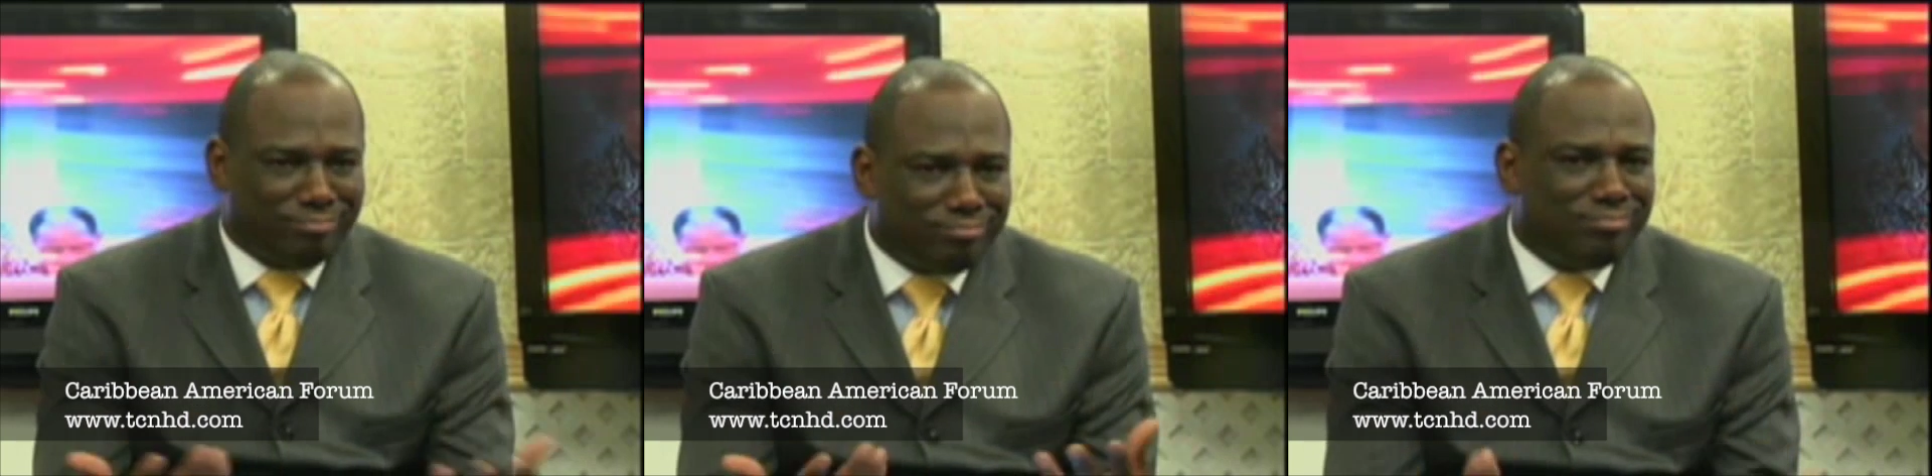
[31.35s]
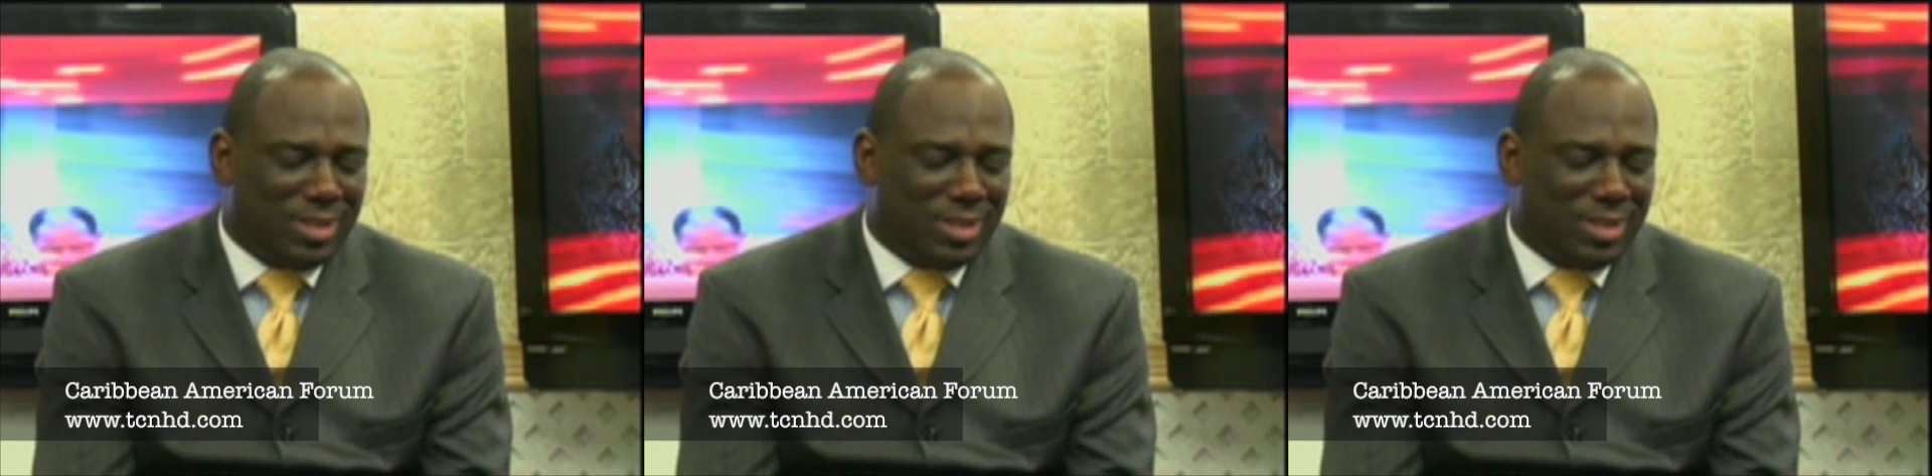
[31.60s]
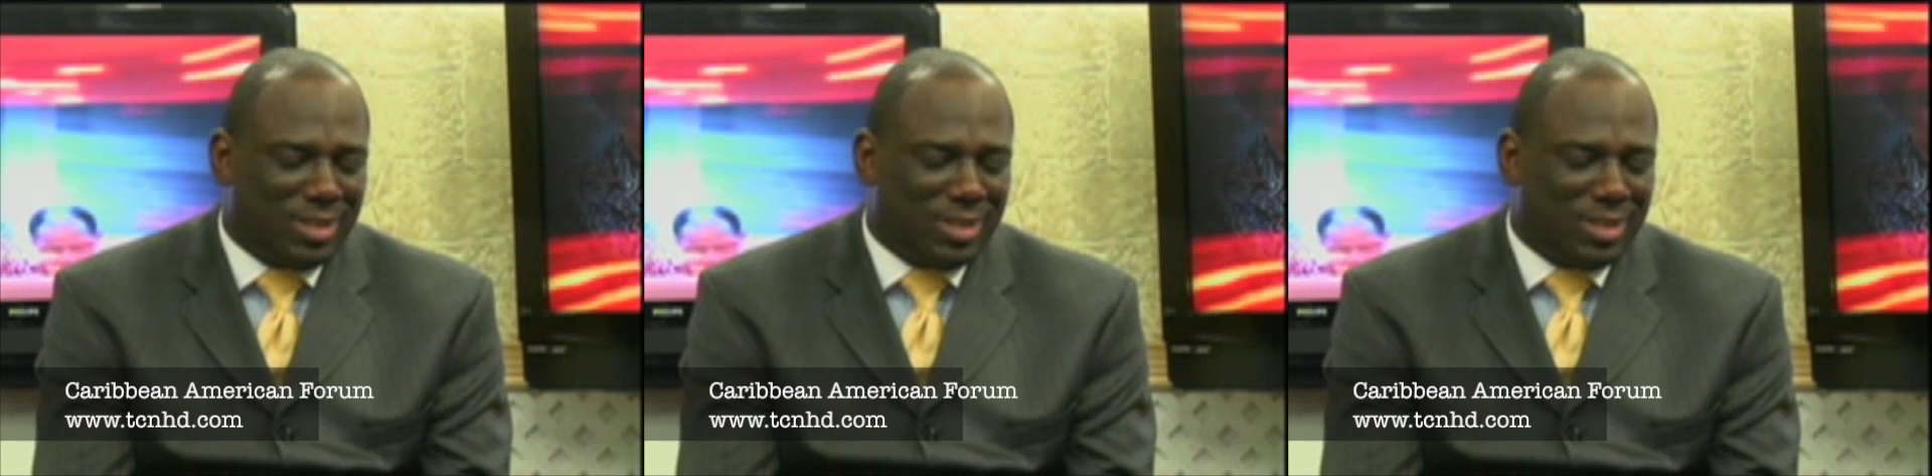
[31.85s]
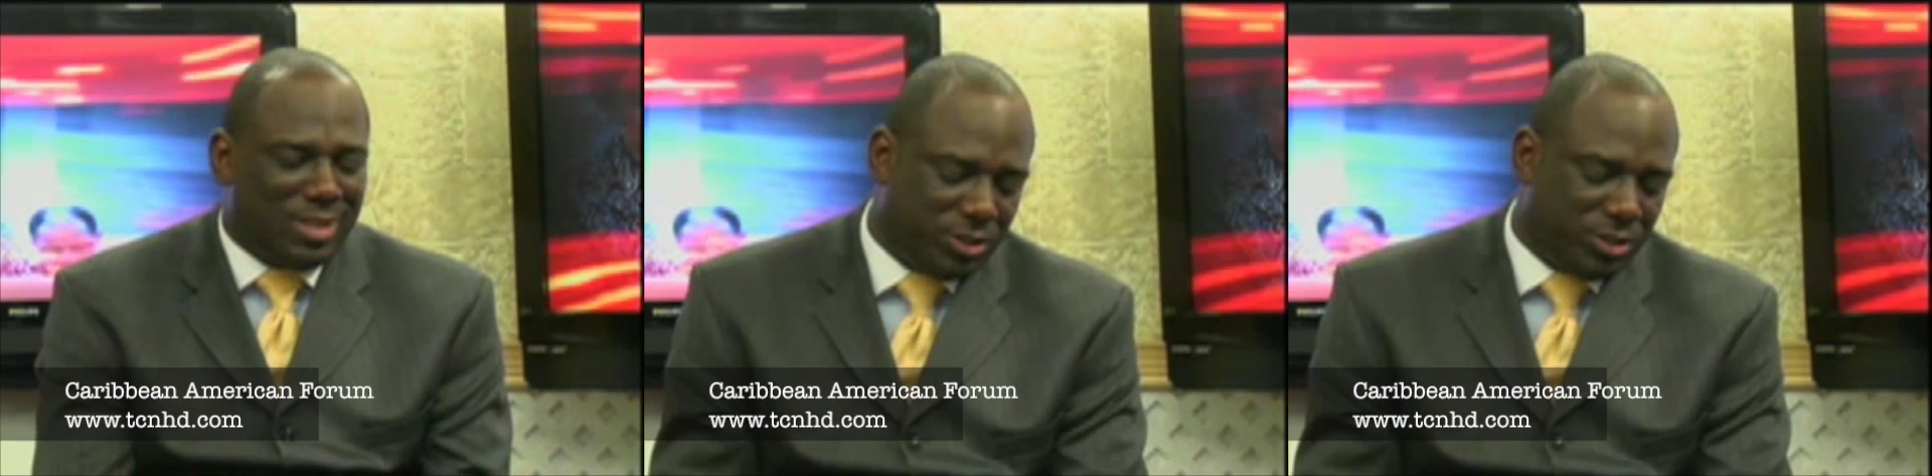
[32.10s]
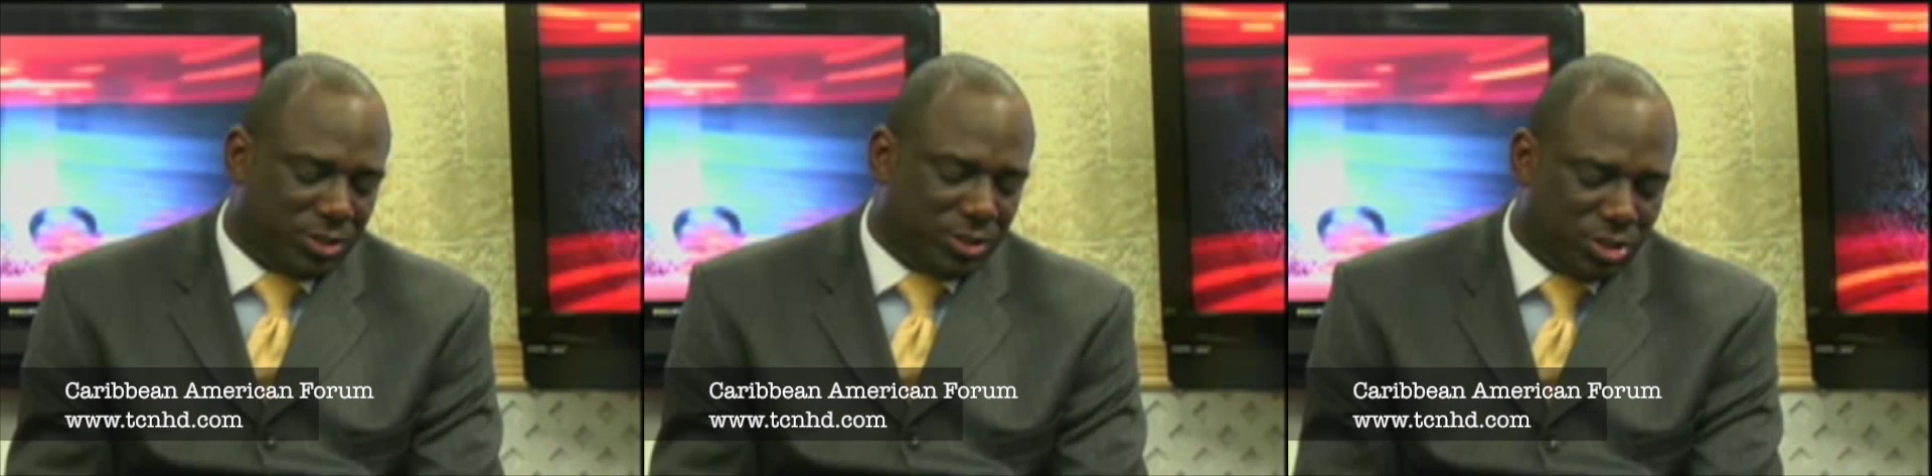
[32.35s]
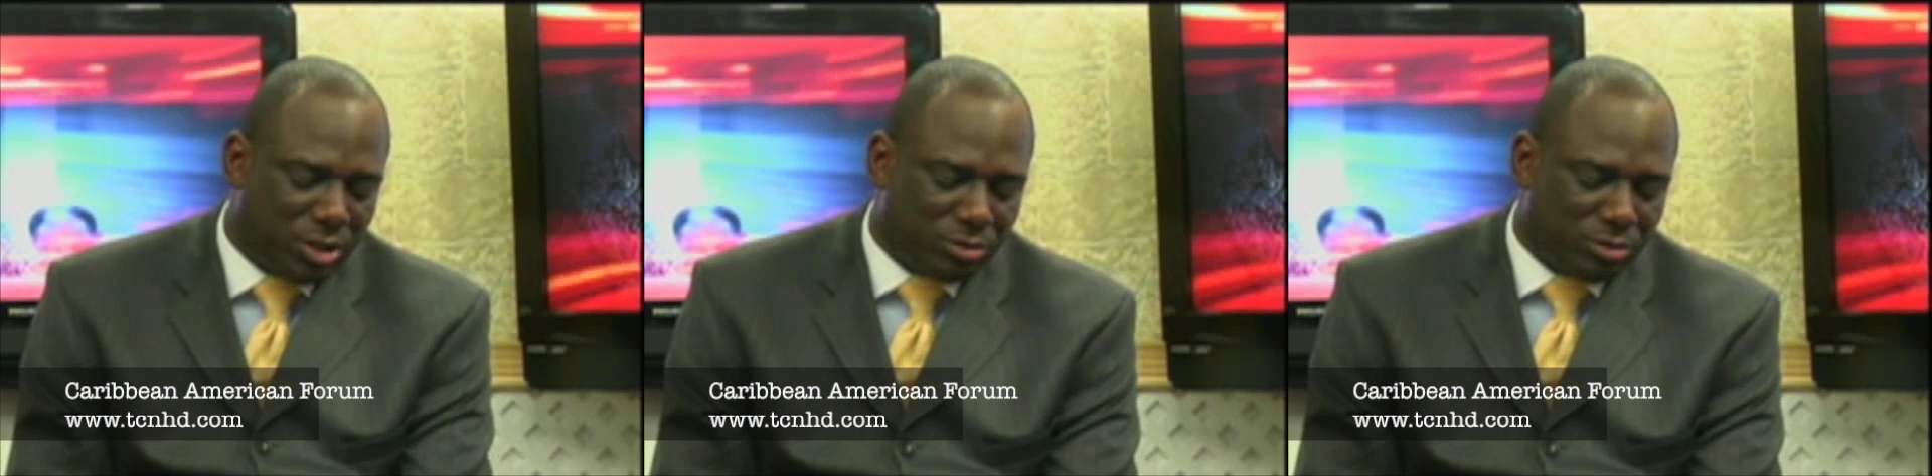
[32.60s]
elected officials
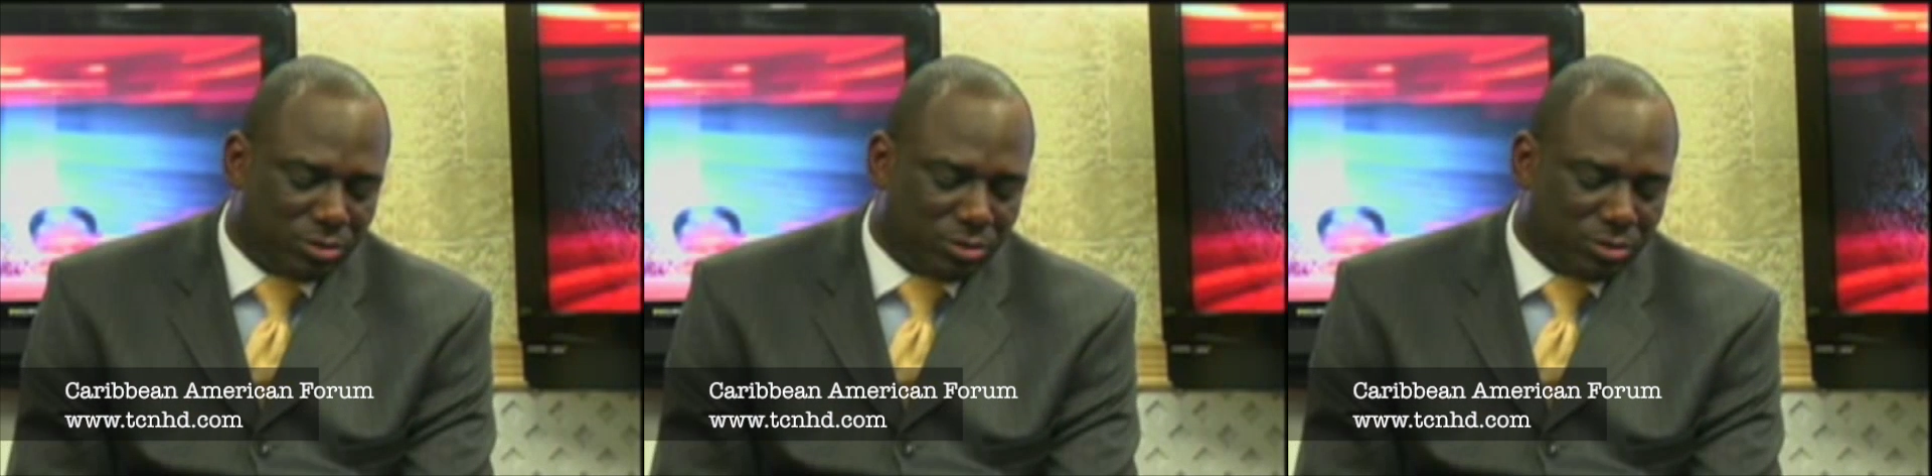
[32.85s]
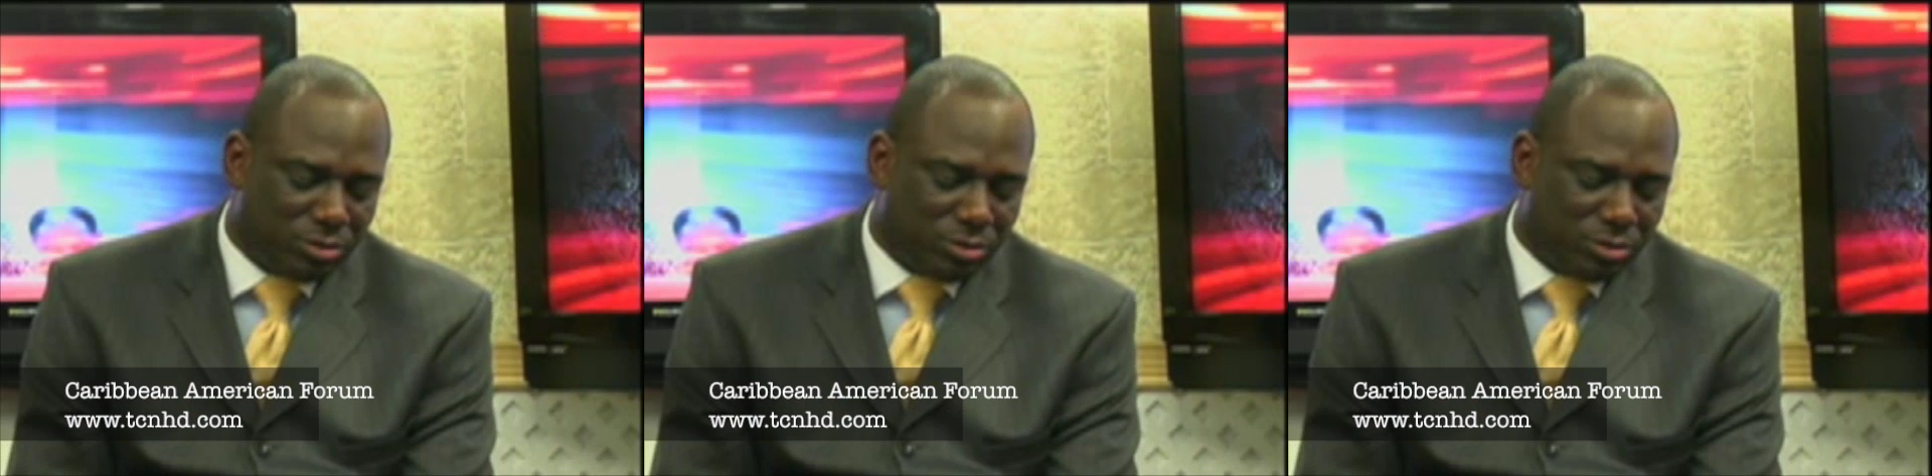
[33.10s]
generally